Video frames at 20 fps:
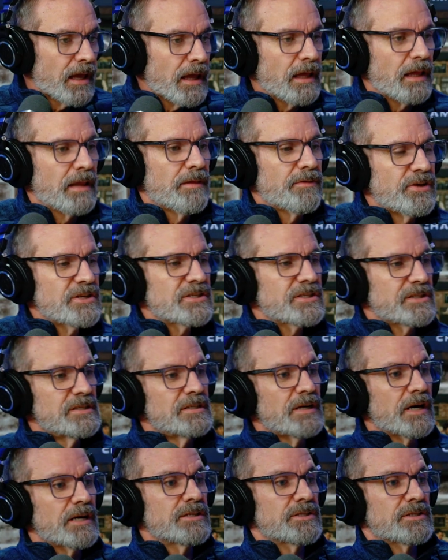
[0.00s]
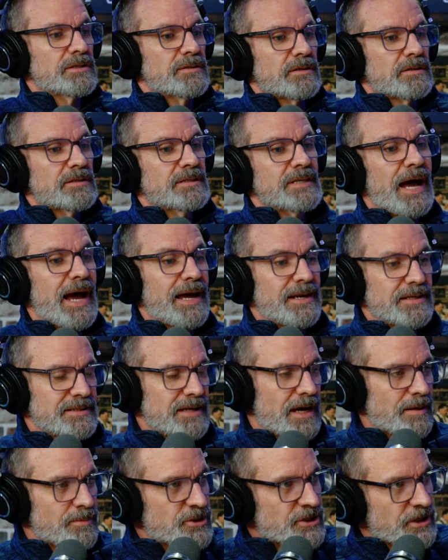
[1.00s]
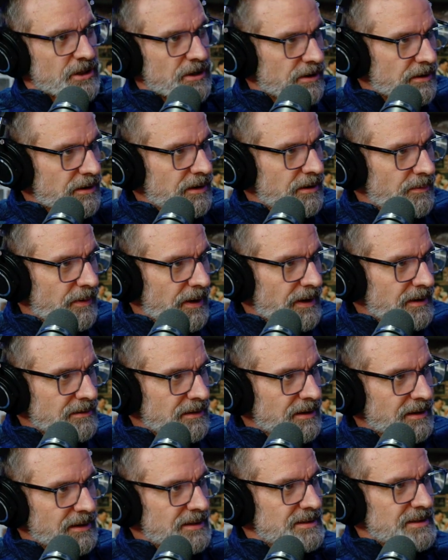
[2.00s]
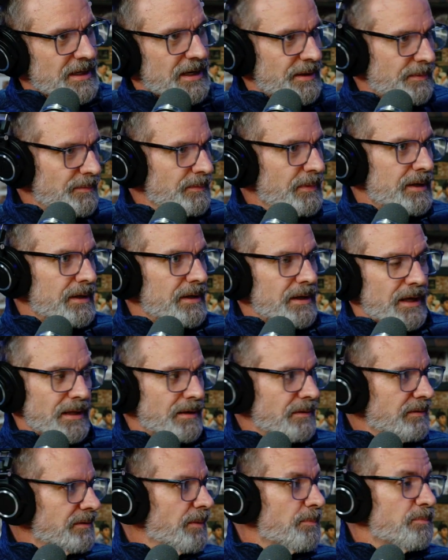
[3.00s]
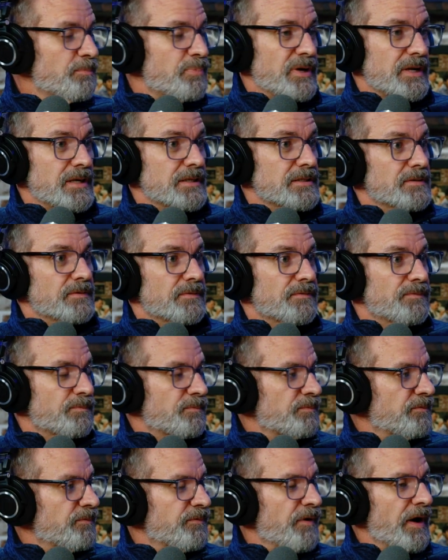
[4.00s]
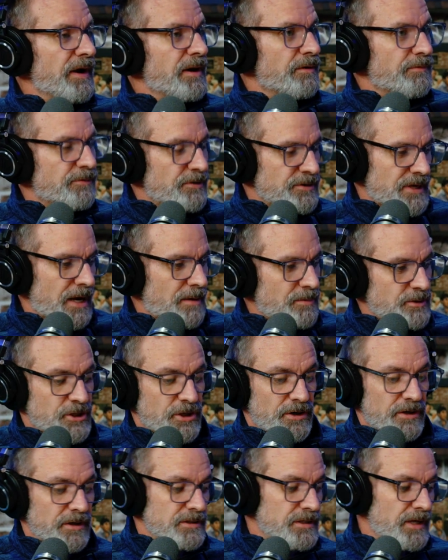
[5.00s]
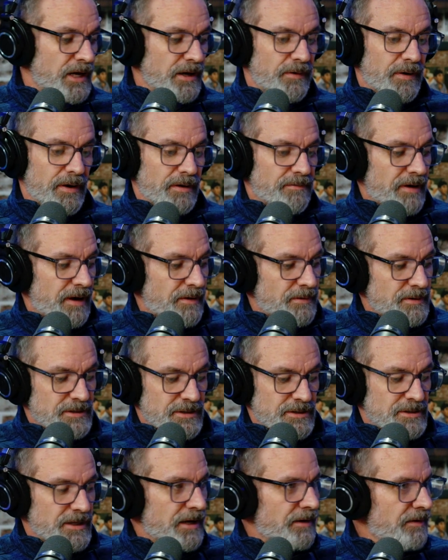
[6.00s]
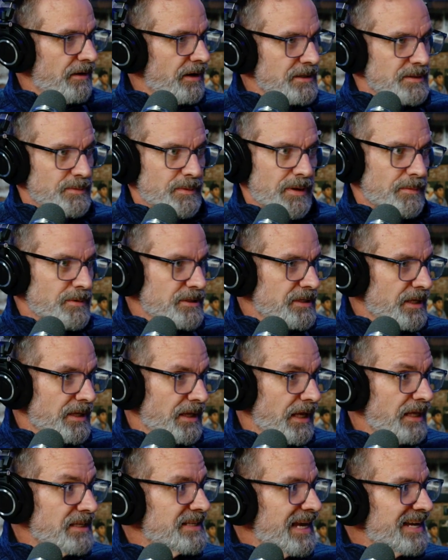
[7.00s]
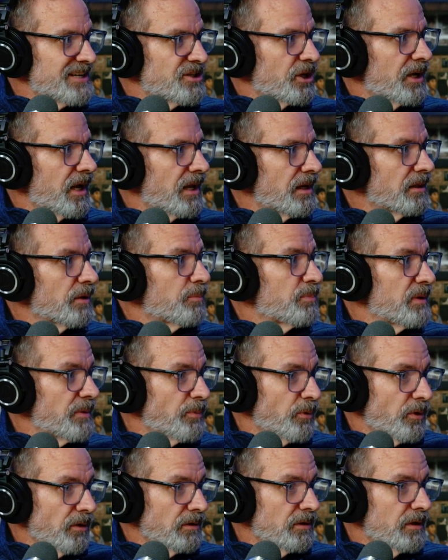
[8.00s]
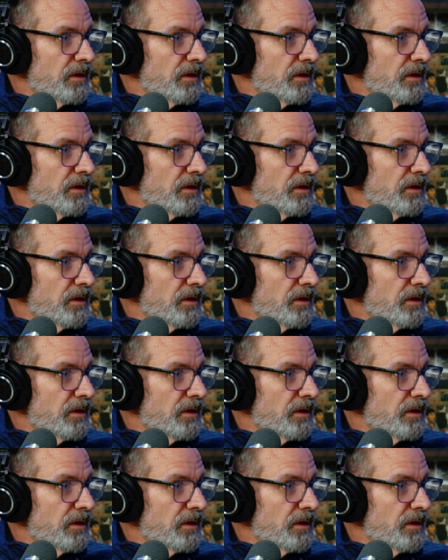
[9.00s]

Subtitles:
This does tie to cybersecurity, right? Anytime, and the biggest fighter for cybersecurity is not your antivirus, it's not your anti-spam, it's educating the people